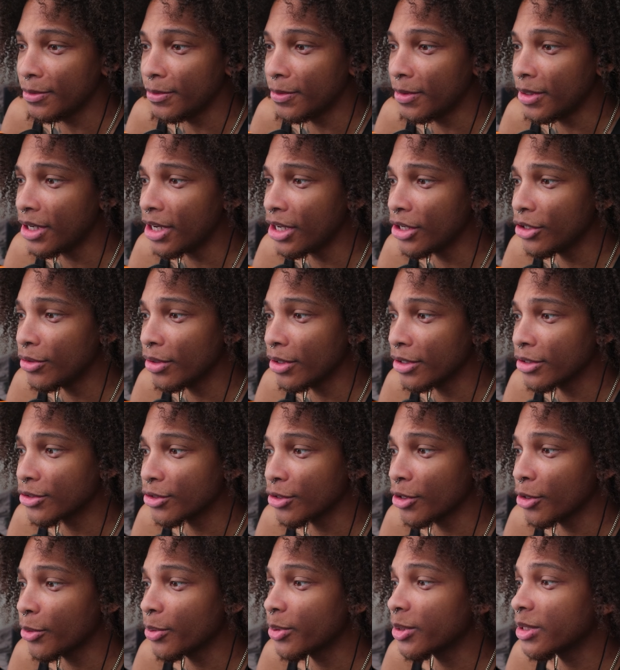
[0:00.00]
You won. You earned
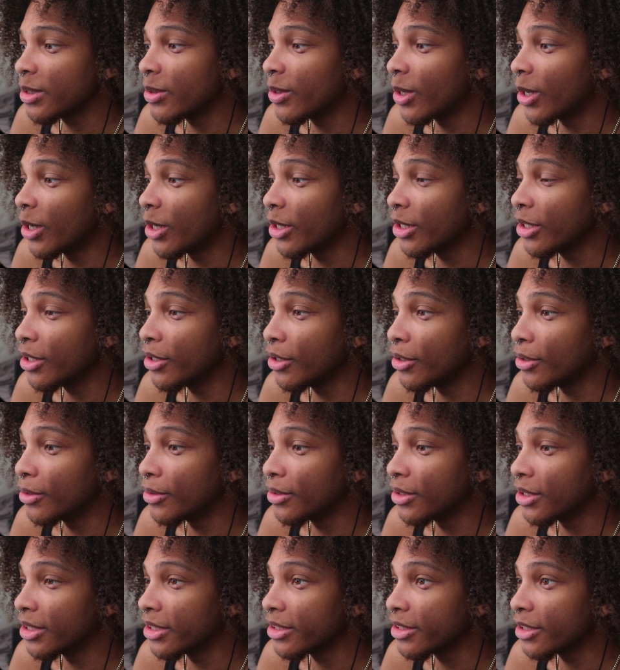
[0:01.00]
zero you know, 100
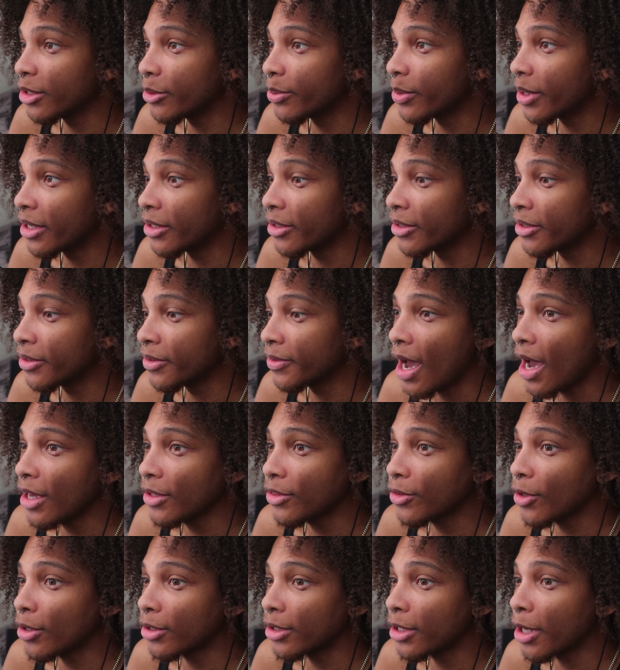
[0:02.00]
gold. Yeah, let's get up out of here.
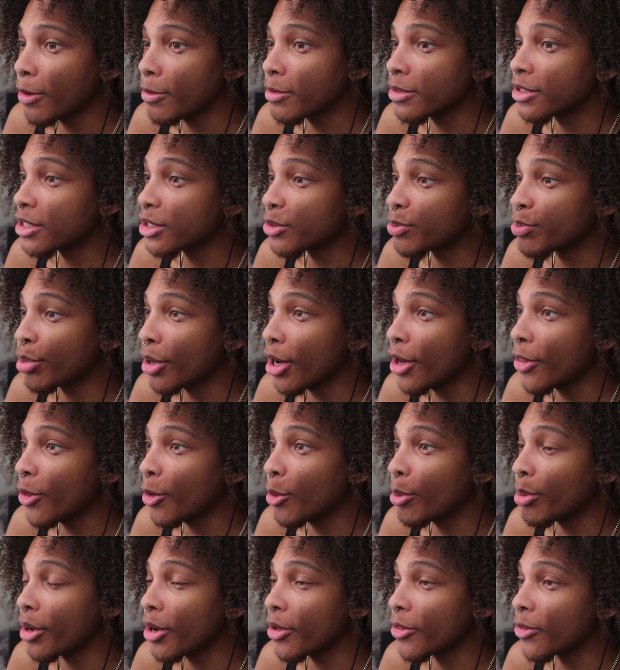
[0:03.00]
I thought that was his
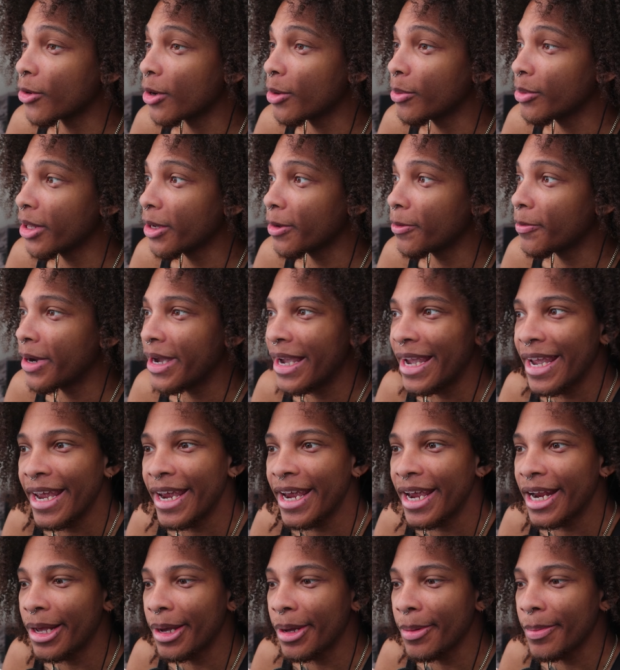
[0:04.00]
brother, brother. I'm like,
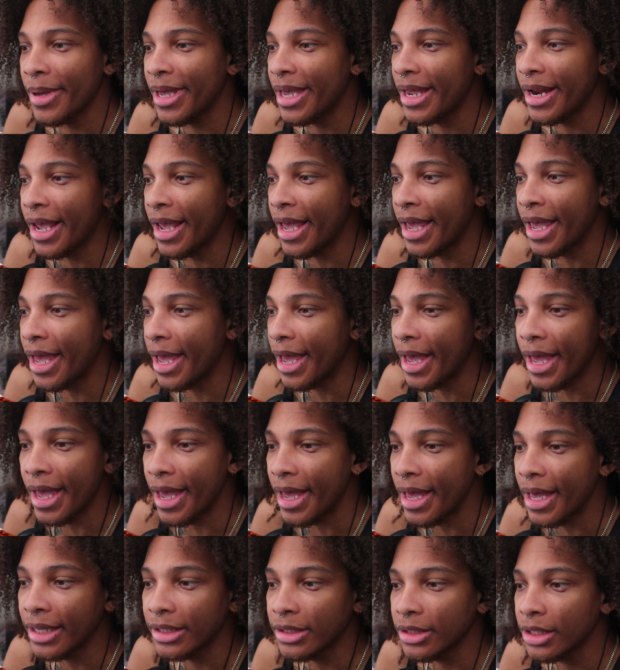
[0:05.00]
wait a
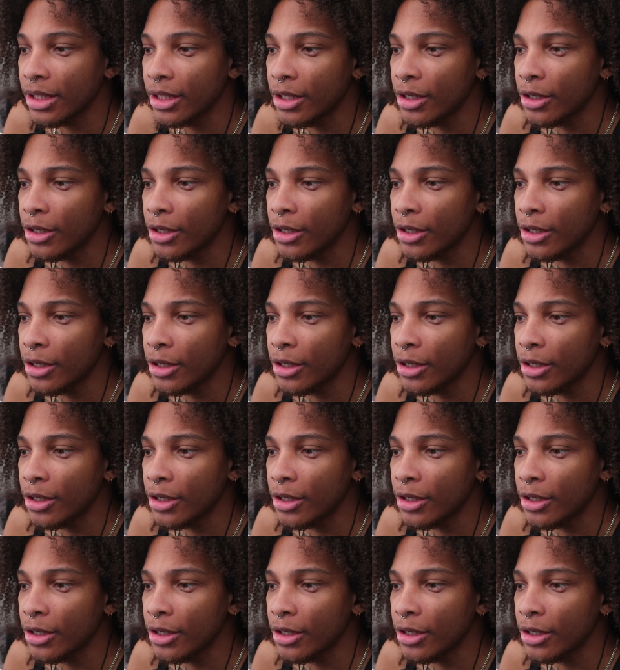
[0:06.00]
minute.